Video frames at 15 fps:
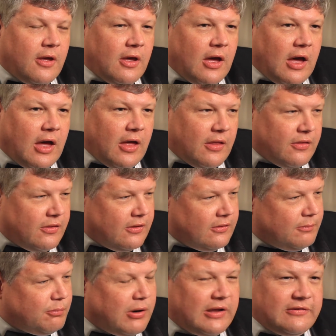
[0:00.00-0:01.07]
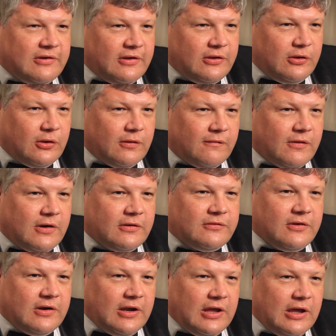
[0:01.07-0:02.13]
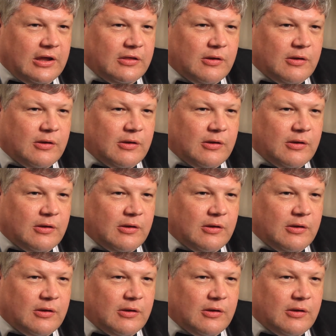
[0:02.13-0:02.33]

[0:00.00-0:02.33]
the president of the university,